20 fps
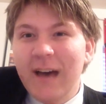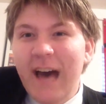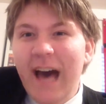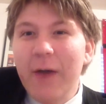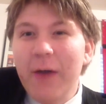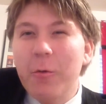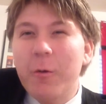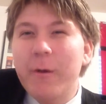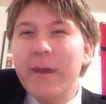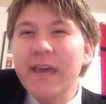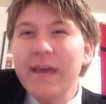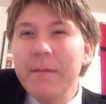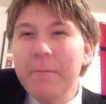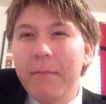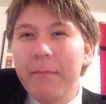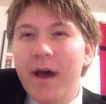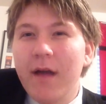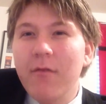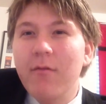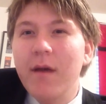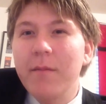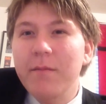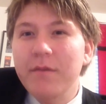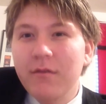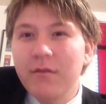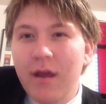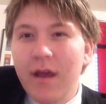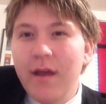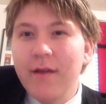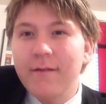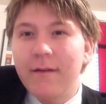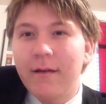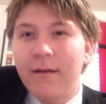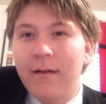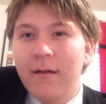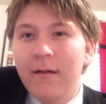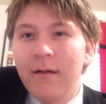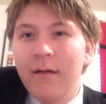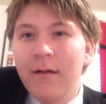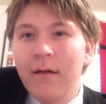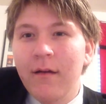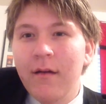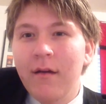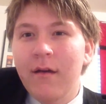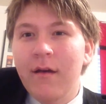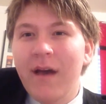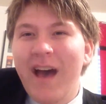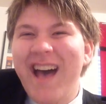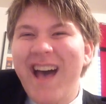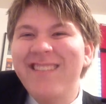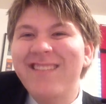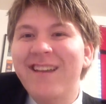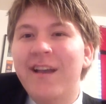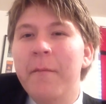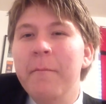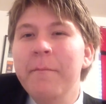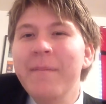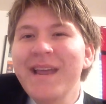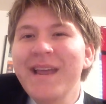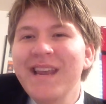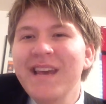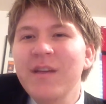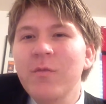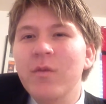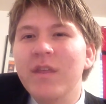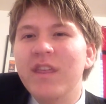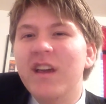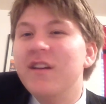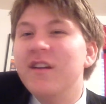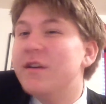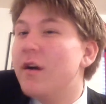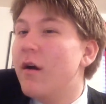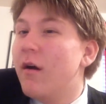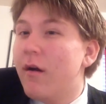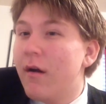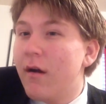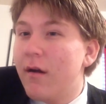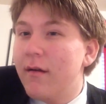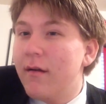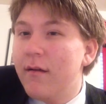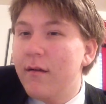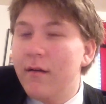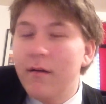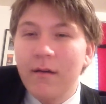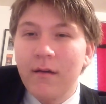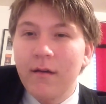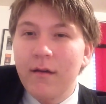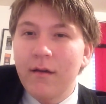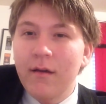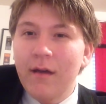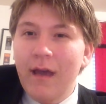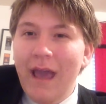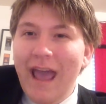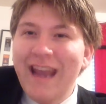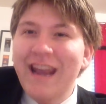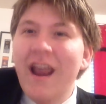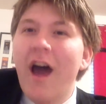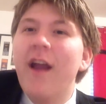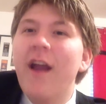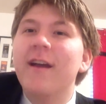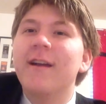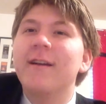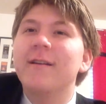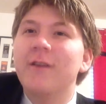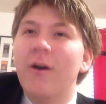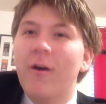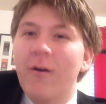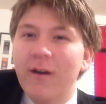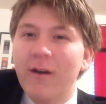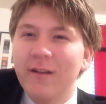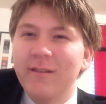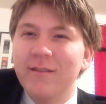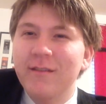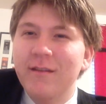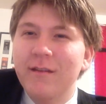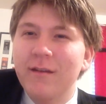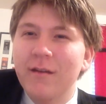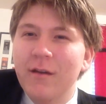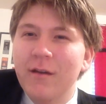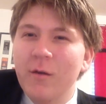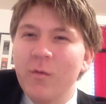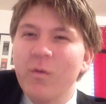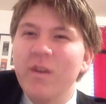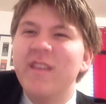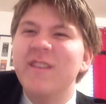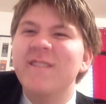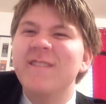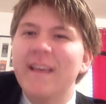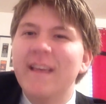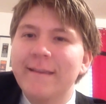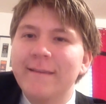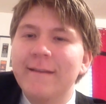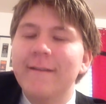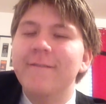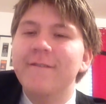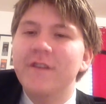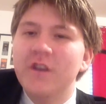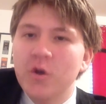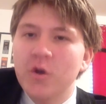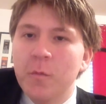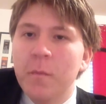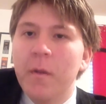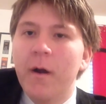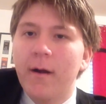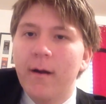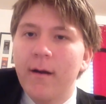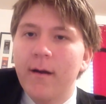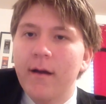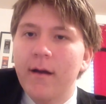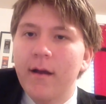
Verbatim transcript: I will keep my reputation as a comedian with guitar and not a guitarist with a sense of humor